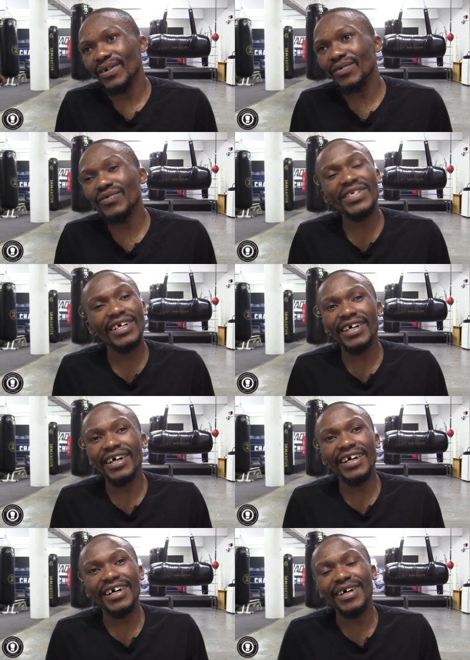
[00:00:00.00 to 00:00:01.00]
Of which uh,
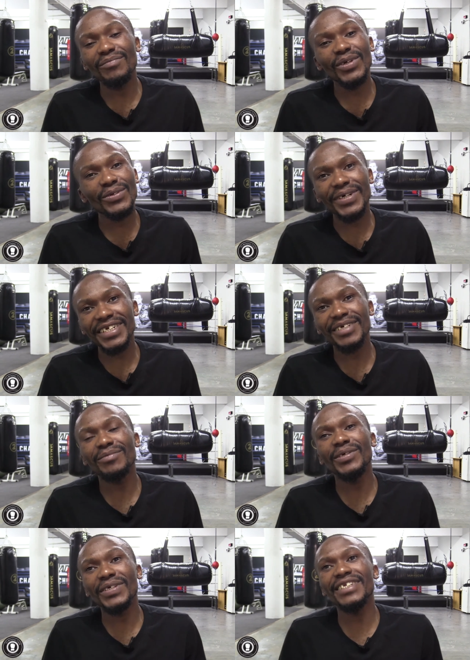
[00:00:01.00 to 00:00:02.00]
I'm not worried
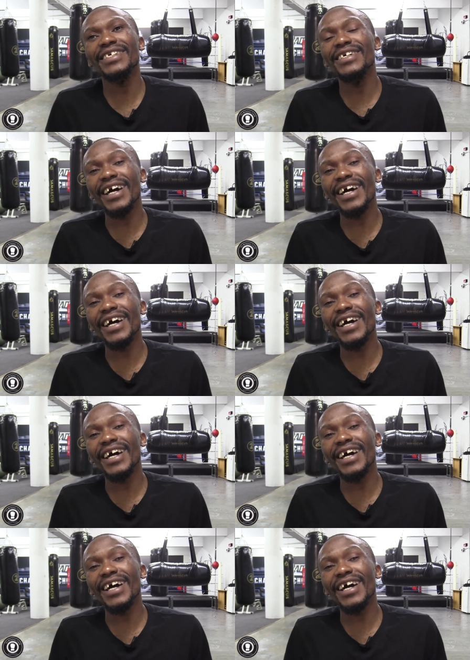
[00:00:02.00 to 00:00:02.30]
about it.